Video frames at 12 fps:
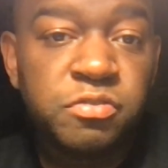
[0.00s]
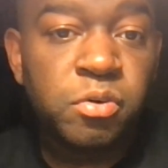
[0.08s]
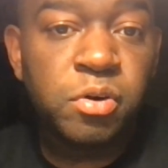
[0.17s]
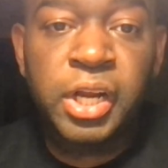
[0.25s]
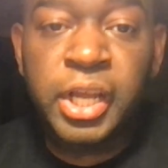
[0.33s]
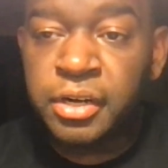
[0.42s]
you
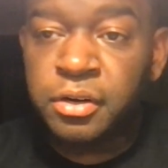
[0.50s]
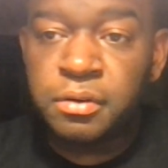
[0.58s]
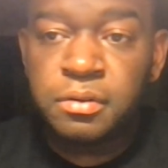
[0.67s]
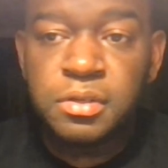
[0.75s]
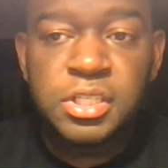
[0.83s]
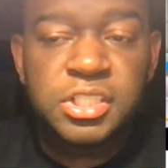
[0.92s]
for it later.
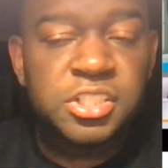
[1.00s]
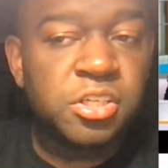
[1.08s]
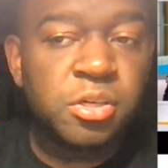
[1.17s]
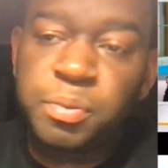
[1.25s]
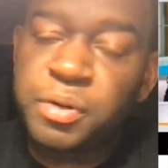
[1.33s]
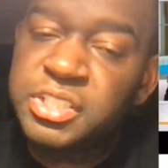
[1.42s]

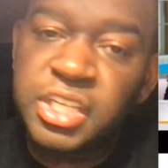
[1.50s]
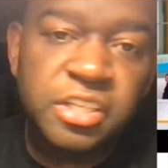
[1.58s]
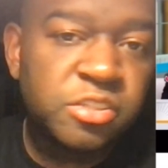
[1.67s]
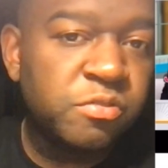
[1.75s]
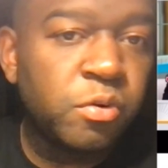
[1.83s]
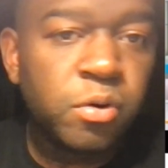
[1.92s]
She'll
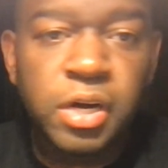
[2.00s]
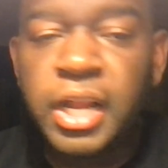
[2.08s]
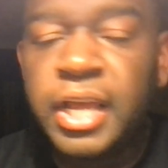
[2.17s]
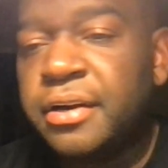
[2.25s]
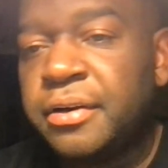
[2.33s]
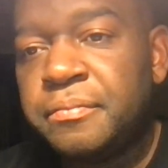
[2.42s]
appreciate you for it
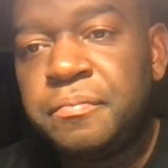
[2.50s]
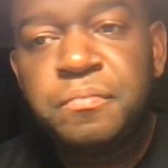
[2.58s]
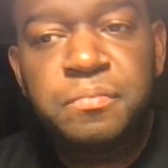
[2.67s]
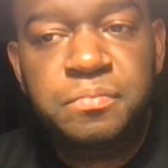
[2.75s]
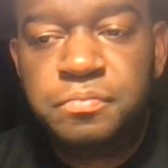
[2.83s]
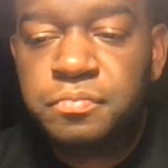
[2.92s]
later.
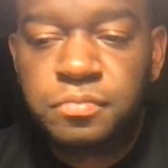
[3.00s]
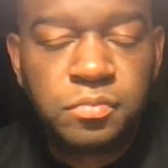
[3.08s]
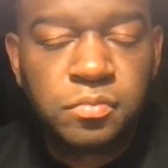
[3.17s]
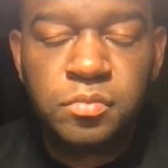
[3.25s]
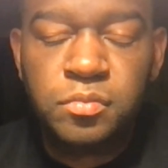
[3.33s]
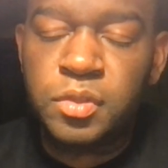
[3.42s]

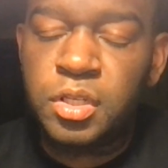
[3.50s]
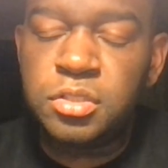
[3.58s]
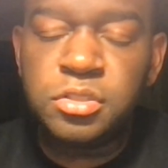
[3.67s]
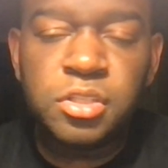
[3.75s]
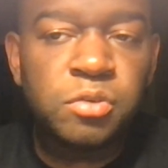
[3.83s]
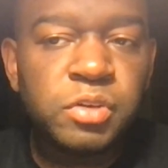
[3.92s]

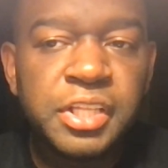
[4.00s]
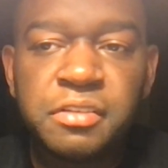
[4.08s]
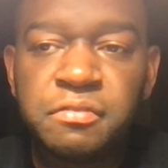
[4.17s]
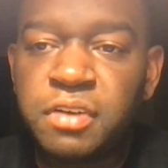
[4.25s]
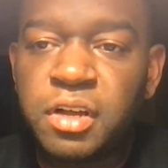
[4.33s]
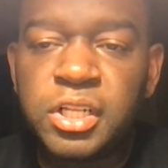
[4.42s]
Don't let
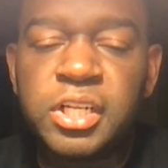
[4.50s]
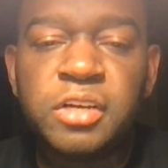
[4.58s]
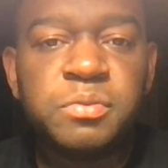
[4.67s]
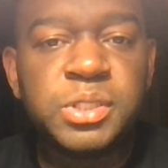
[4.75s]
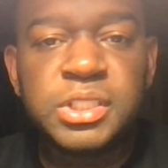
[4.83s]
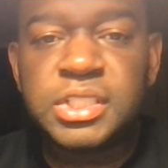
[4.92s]
them fall in
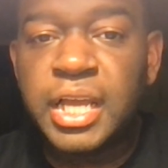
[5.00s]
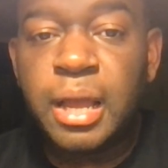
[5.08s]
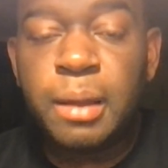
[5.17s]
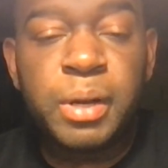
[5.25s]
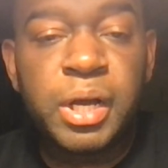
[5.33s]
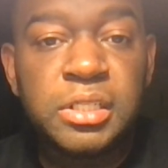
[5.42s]
love with these
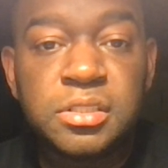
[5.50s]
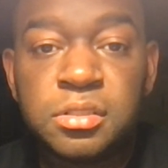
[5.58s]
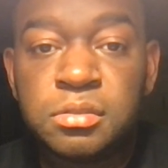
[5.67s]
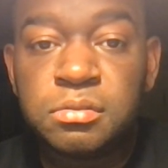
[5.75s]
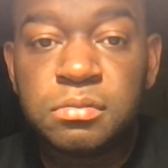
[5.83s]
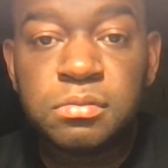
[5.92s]
AI
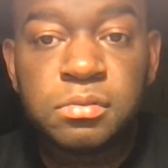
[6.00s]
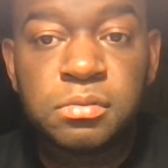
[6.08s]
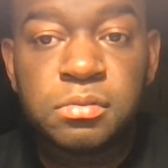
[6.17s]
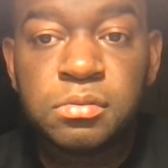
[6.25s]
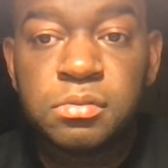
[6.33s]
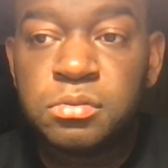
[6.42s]
bots.
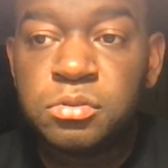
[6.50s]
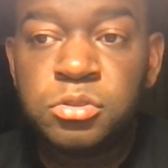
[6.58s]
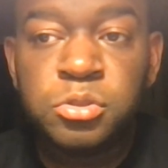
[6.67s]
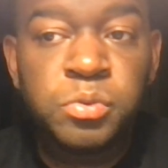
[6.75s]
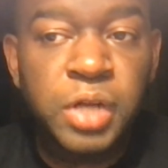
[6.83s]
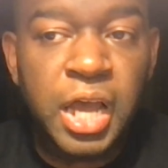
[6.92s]

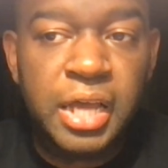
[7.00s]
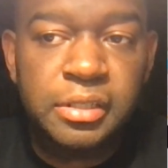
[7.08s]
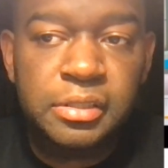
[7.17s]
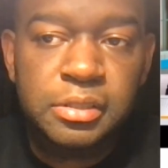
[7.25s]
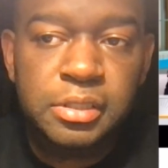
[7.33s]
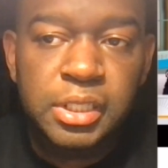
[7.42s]
Do not.
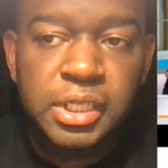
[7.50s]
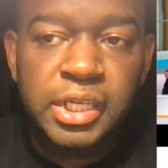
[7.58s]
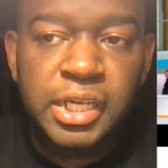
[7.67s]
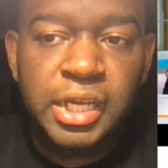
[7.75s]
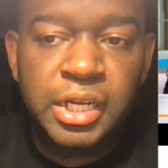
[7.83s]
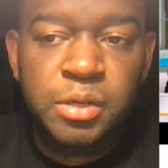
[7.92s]

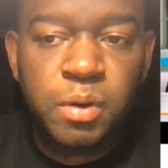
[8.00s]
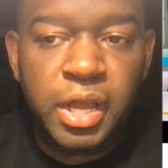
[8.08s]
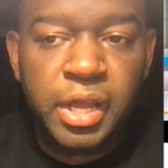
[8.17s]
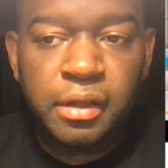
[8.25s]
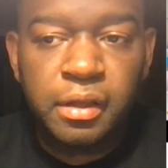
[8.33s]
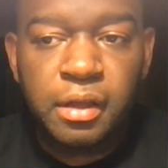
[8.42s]

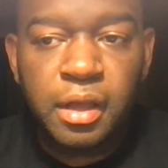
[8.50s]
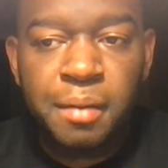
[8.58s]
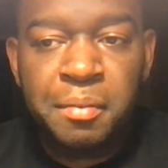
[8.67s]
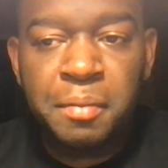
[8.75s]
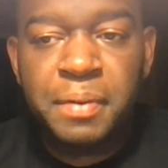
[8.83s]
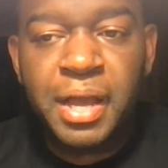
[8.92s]
Anyway,
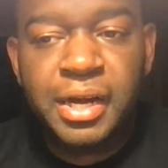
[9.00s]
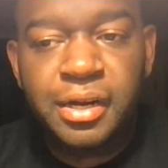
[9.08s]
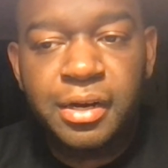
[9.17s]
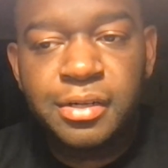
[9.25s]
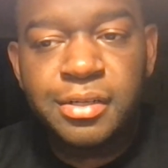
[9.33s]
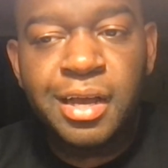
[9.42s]
I'm up out of
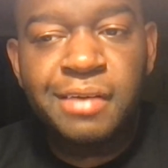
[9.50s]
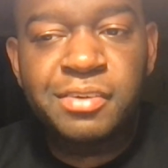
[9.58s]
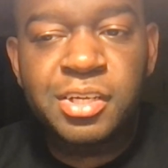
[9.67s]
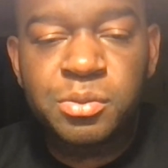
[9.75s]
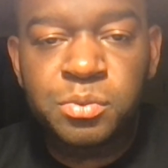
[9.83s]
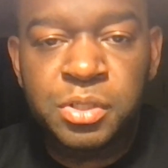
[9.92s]
here. Y'all have a good